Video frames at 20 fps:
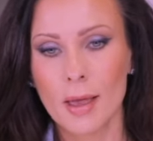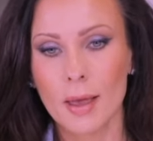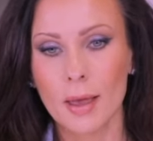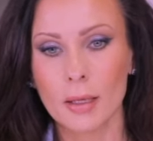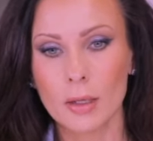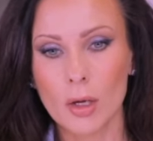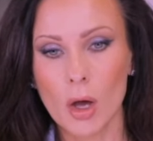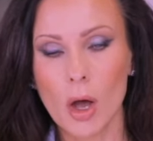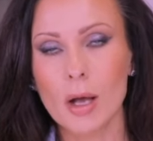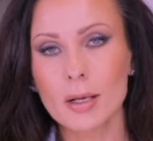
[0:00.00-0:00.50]

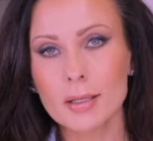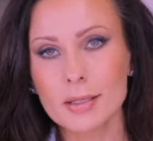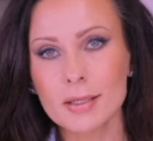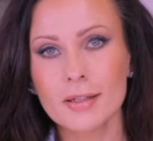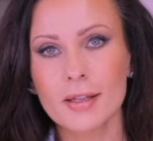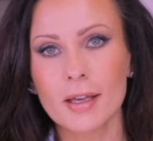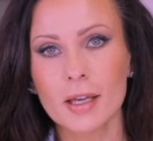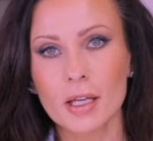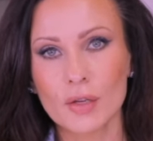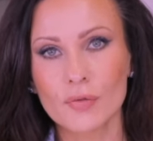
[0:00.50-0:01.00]
And
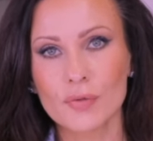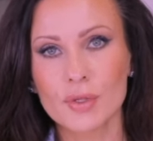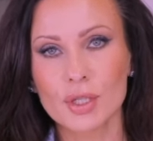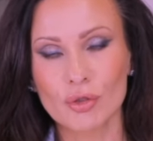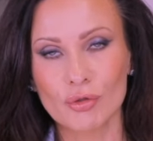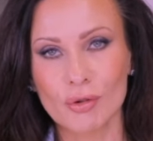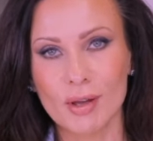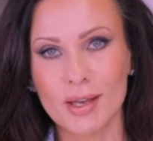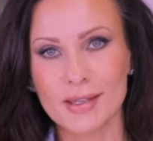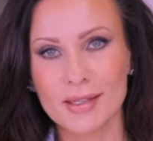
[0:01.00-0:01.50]
oxidative
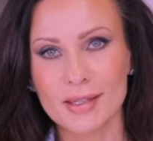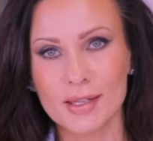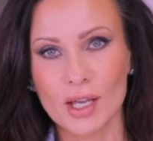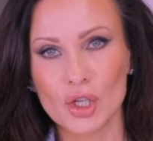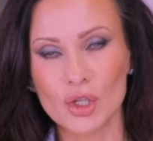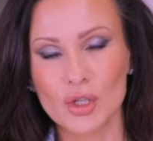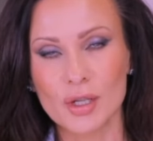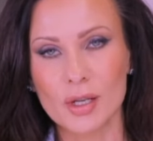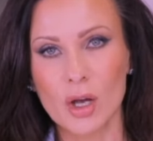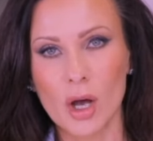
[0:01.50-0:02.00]
stress
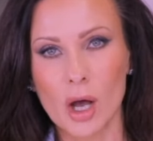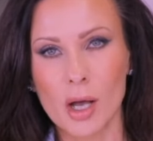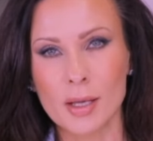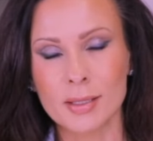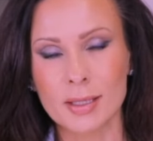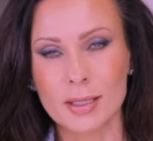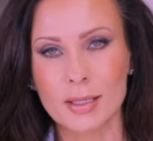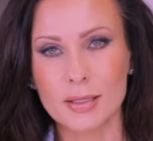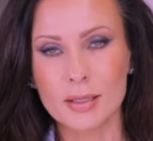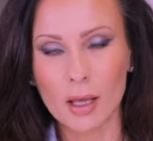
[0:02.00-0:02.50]
actually
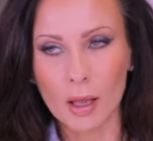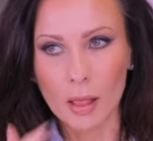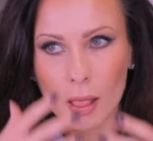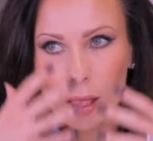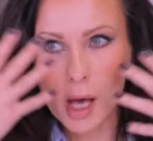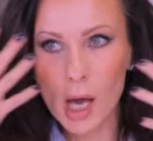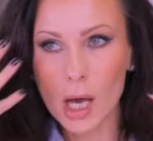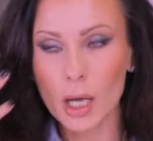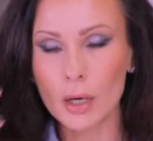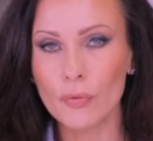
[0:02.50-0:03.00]
causes a
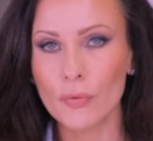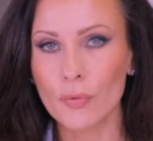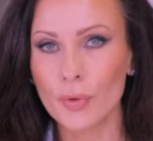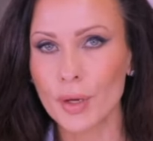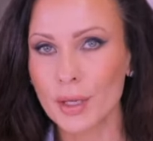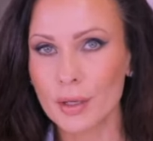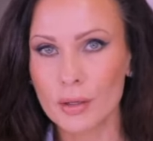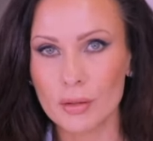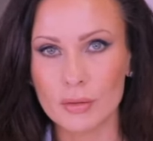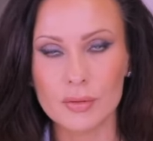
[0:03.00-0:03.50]
lot of
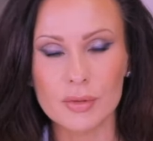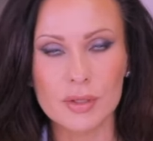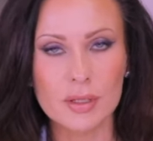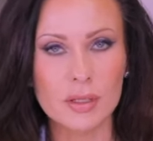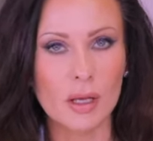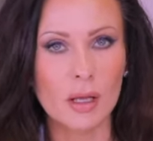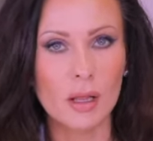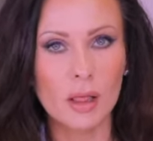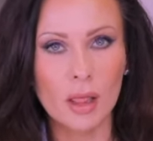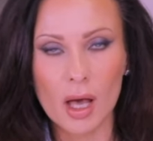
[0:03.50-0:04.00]
wrinkles,
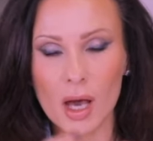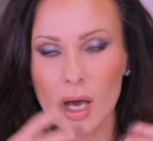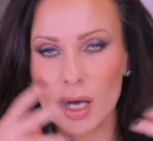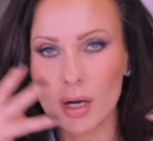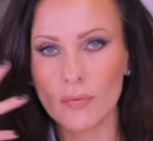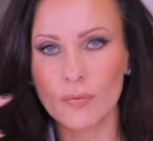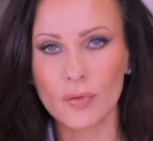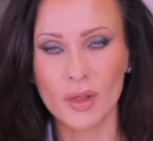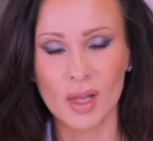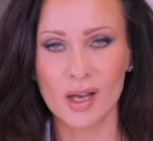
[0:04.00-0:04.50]
a lot
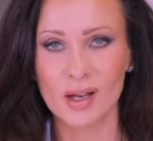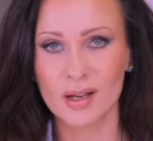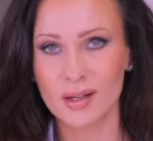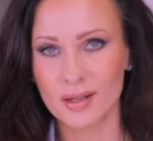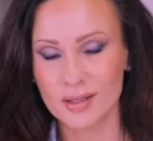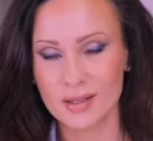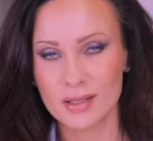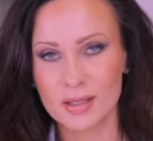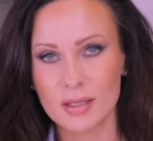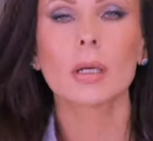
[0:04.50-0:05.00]
of
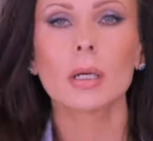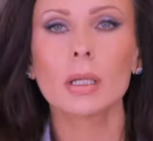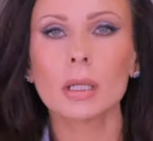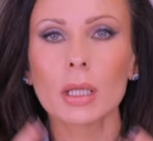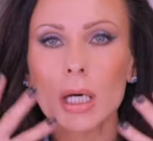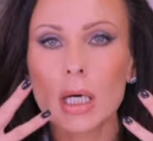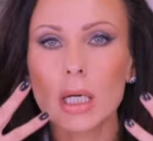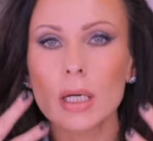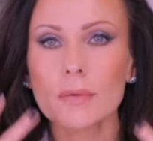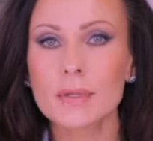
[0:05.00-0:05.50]
lines, a
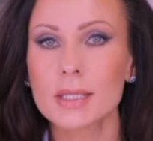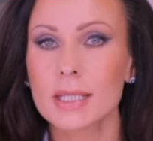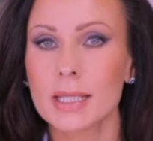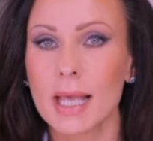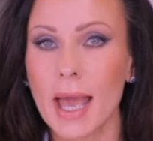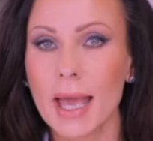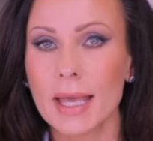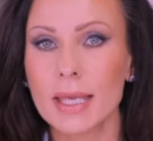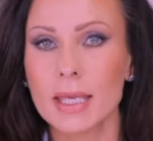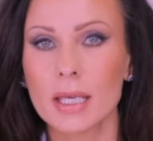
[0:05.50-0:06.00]
lot of
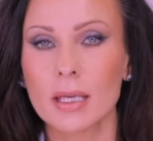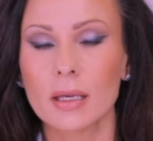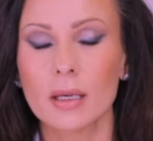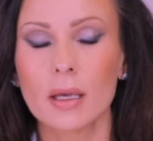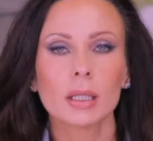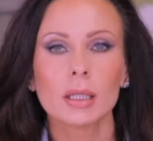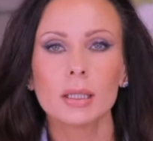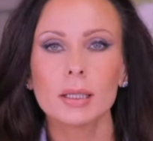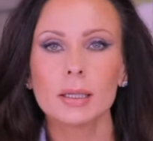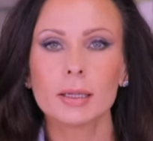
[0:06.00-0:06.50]
sagging.